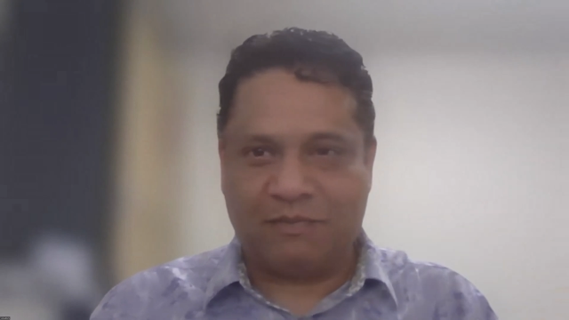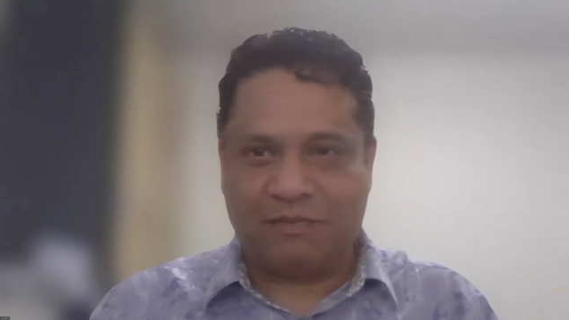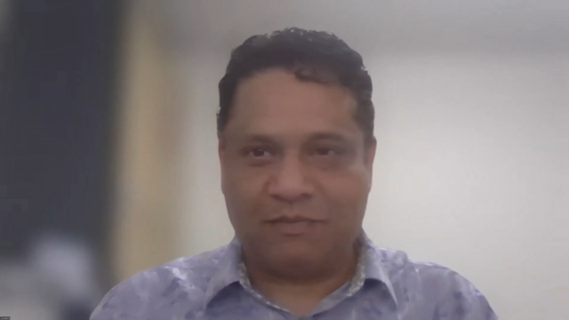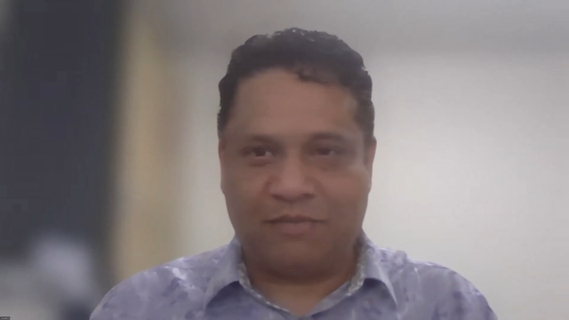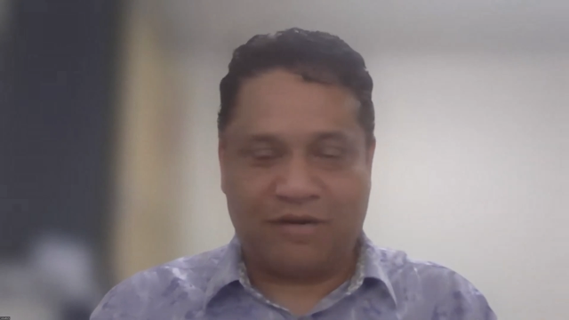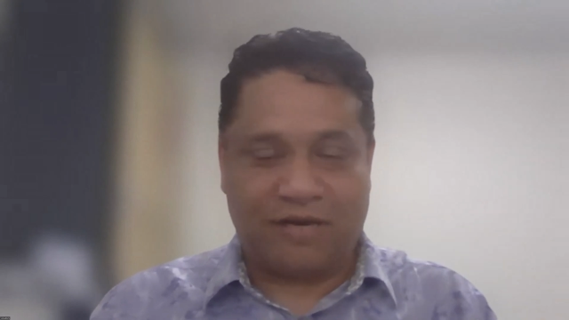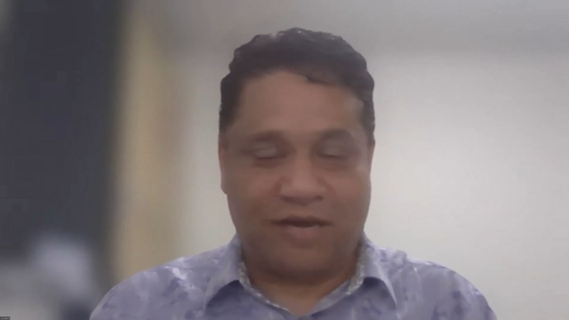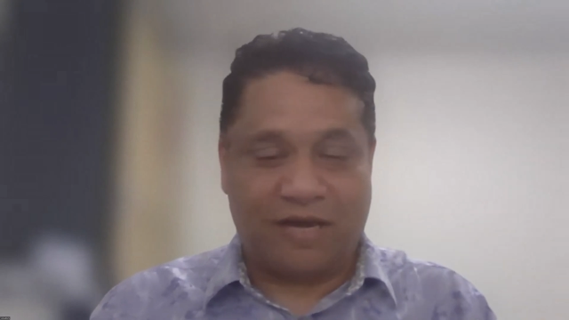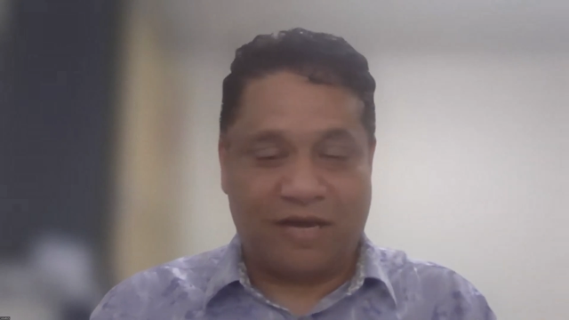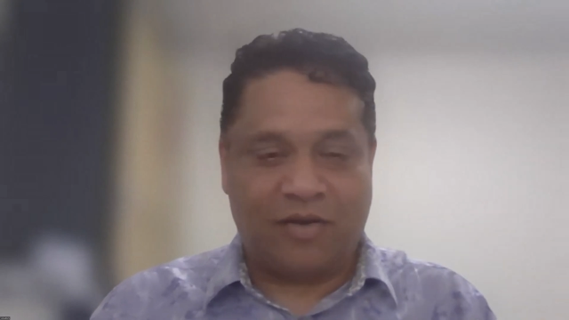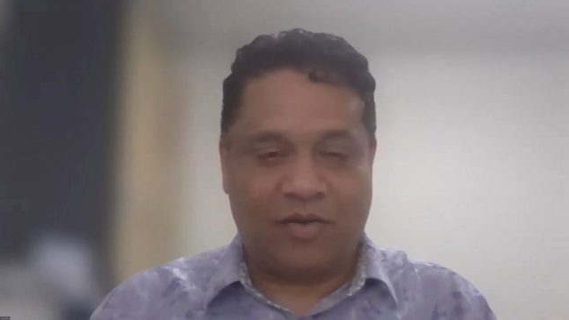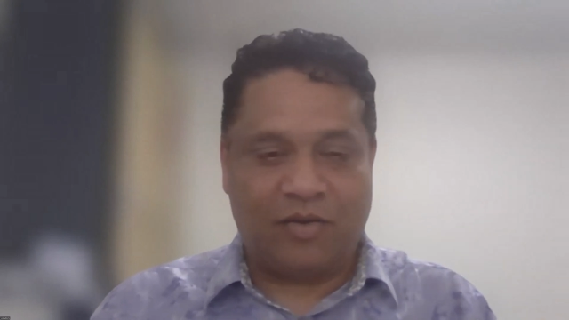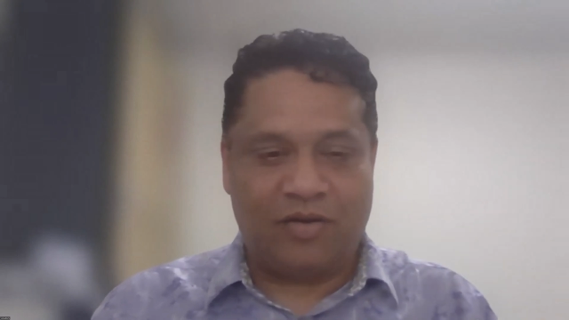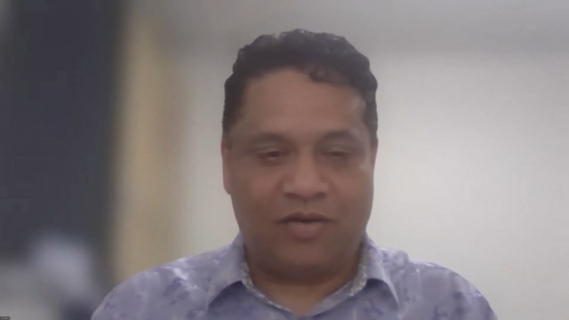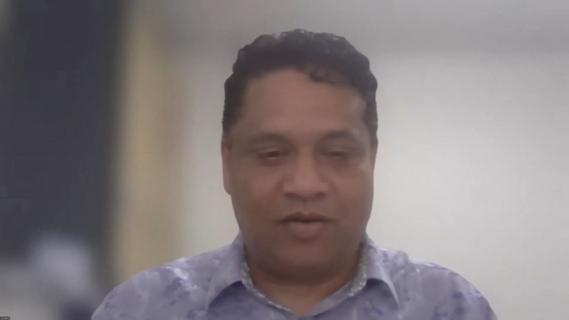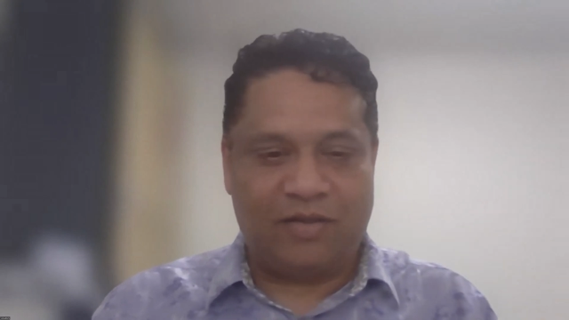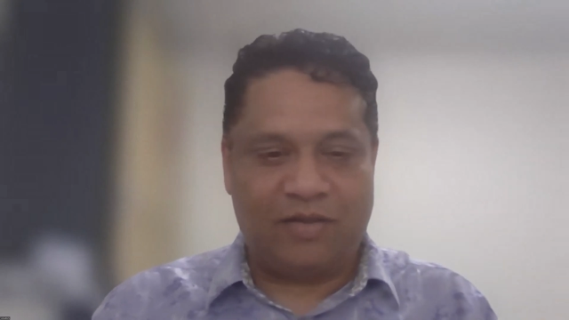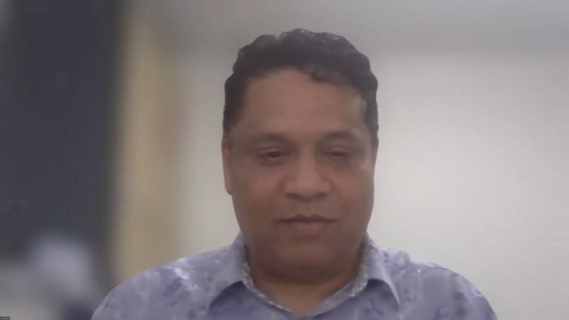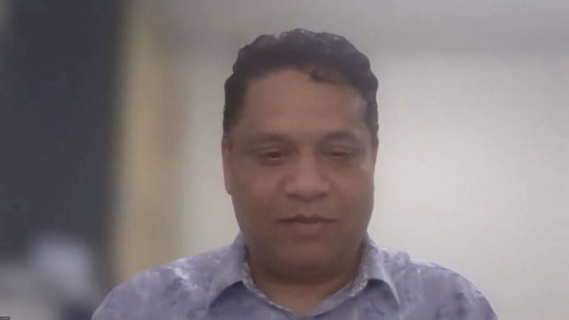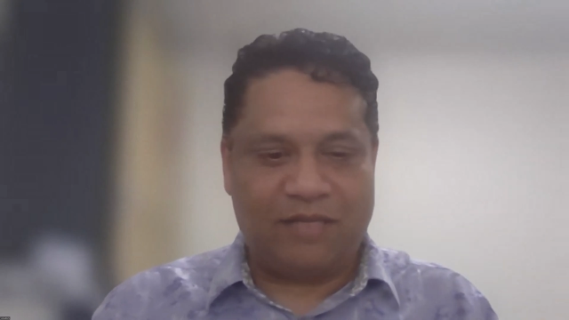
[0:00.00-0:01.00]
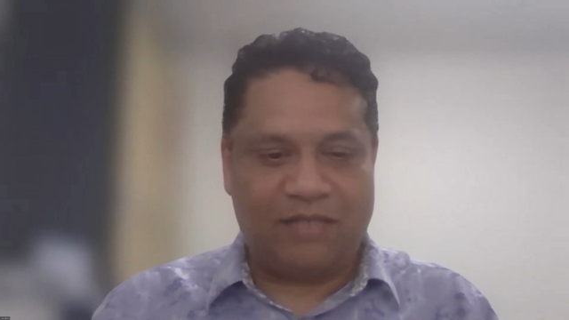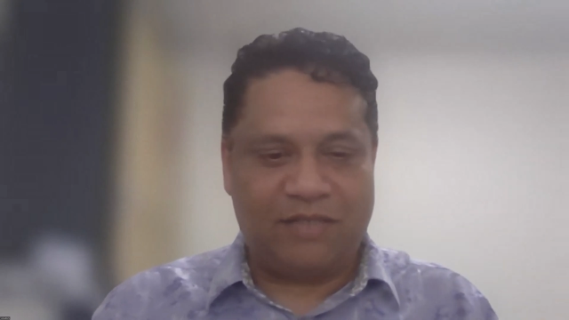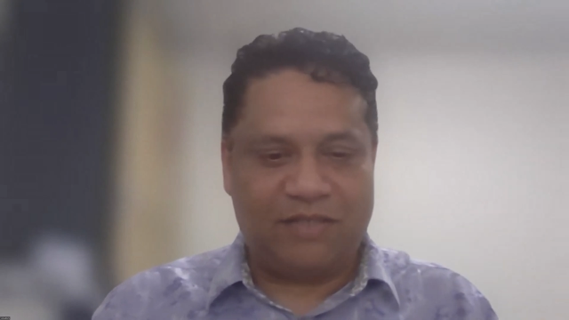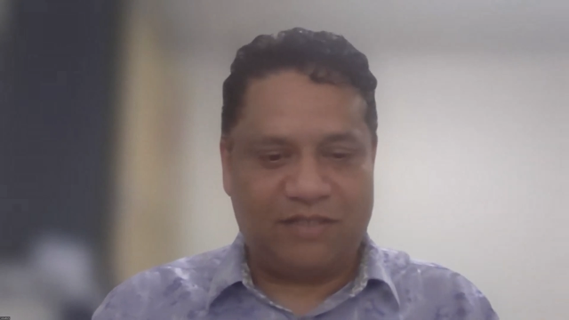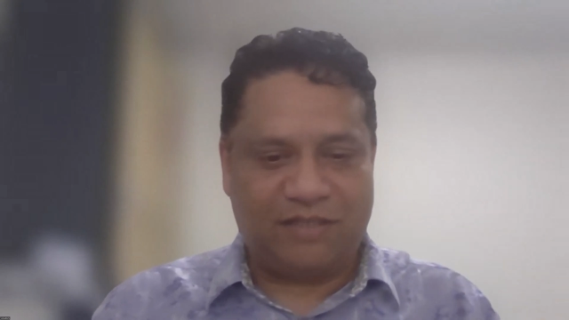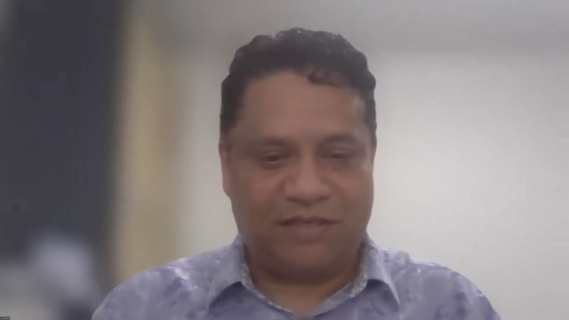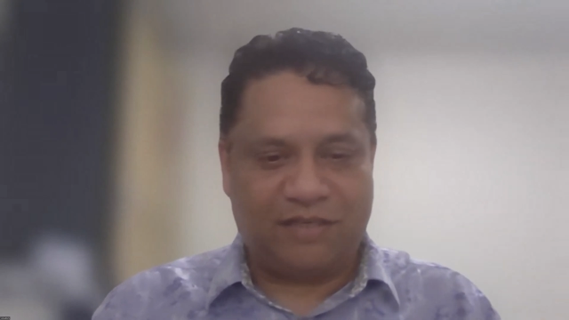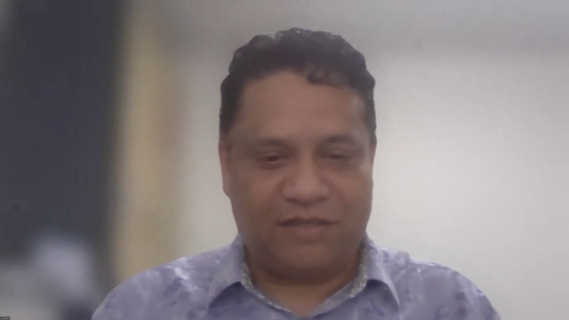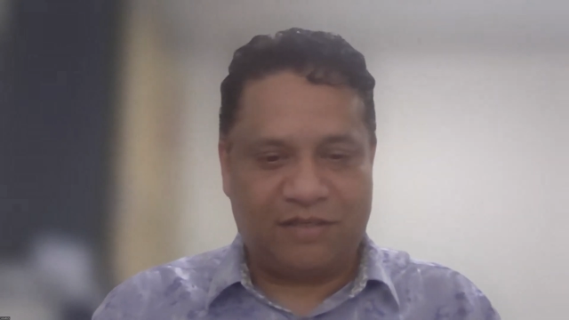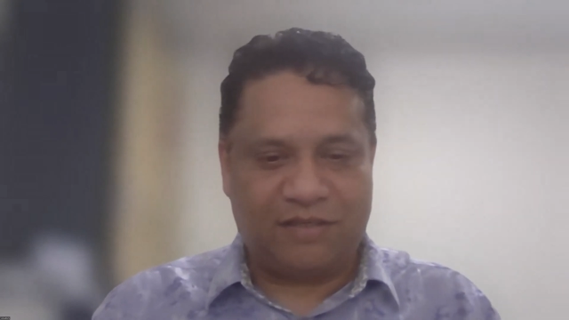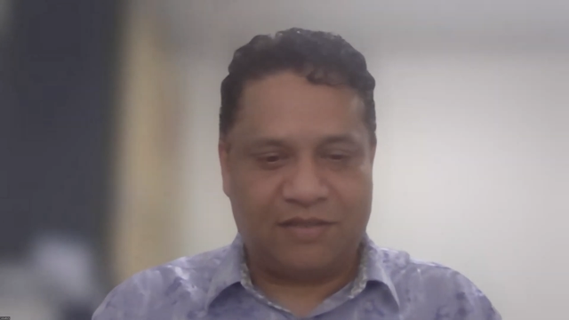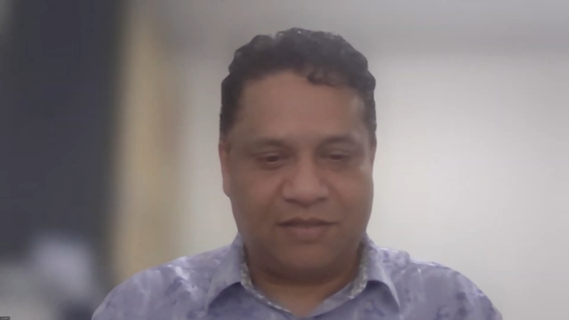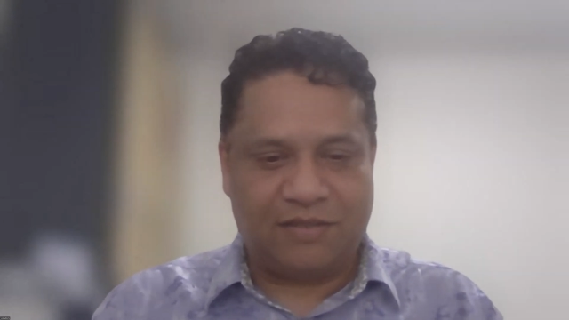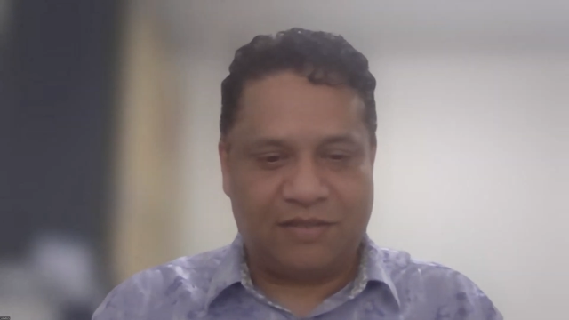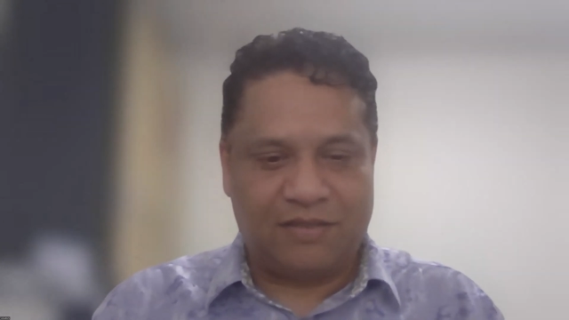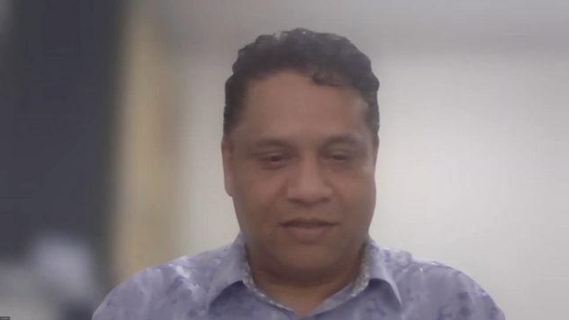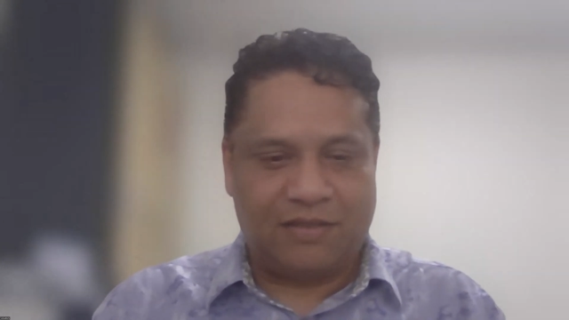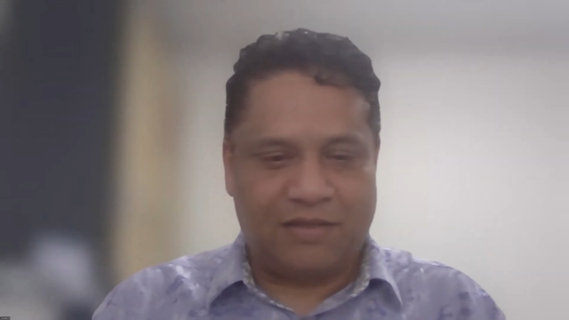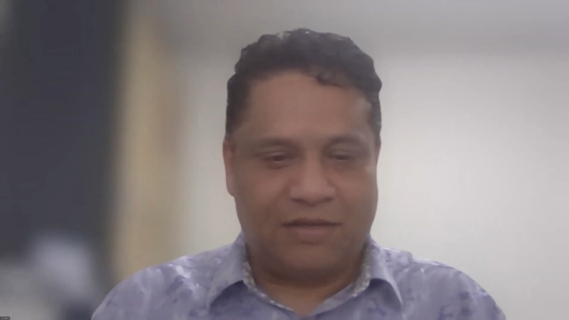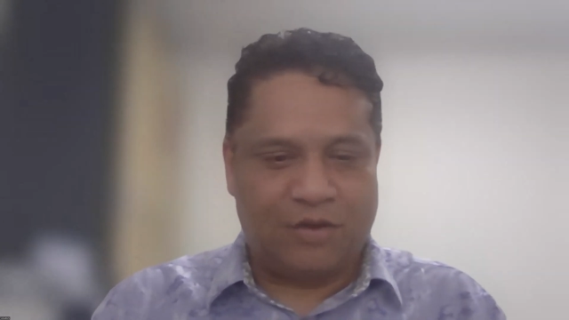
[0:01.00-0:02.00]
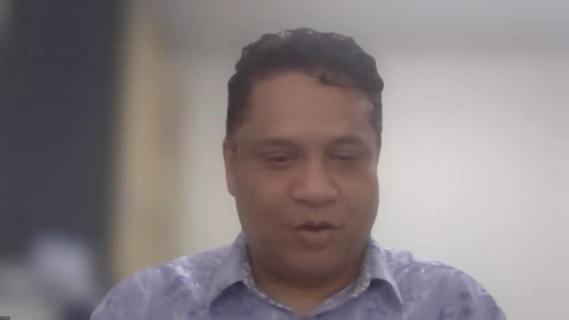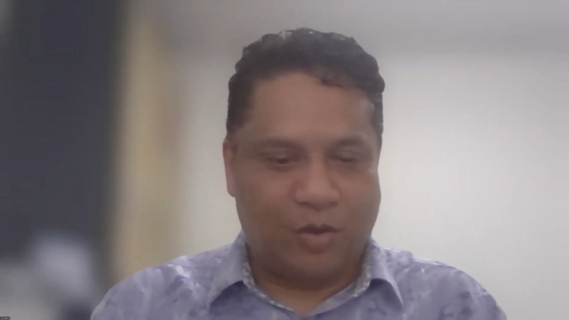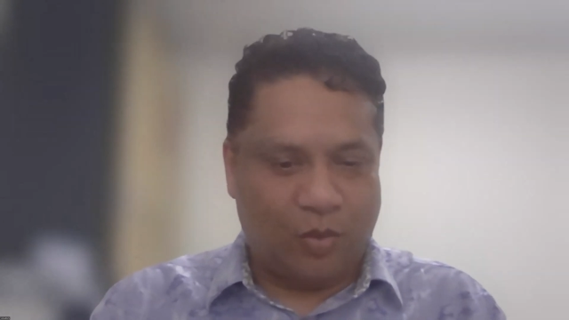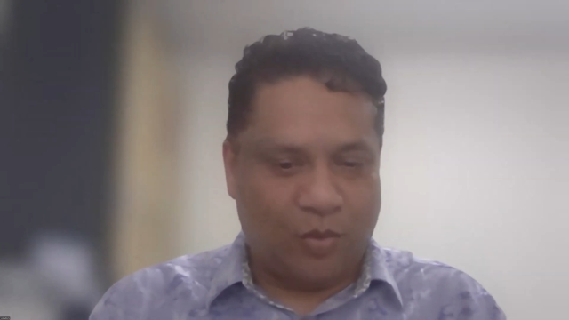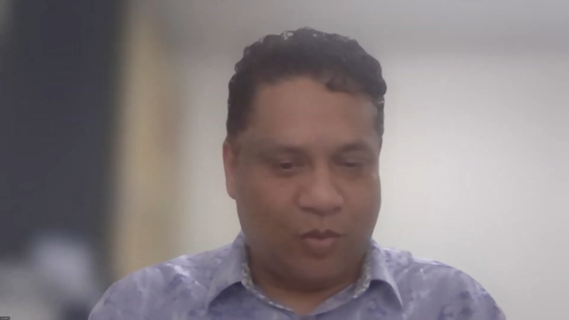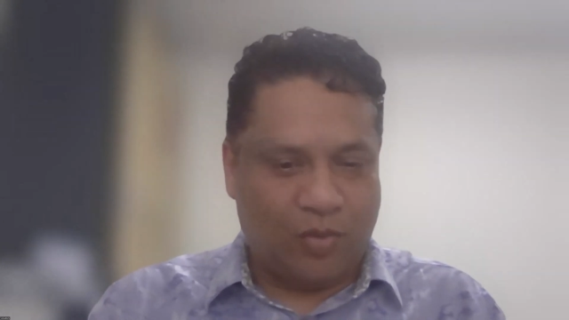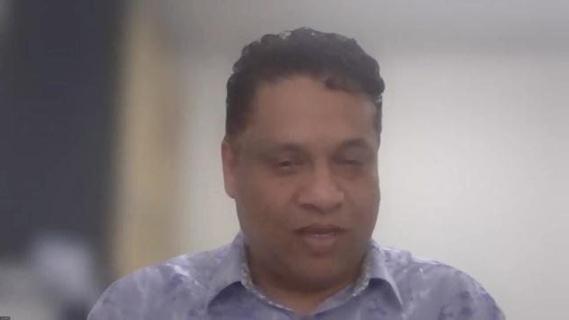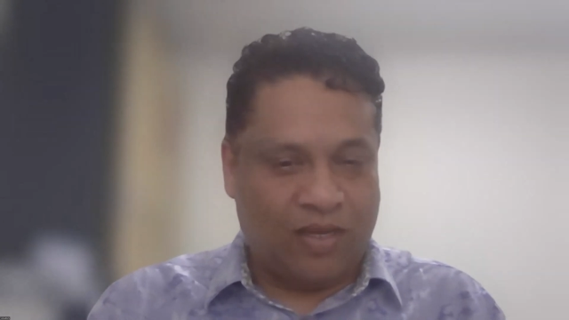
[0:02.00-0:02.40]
Mariana already mentioned, no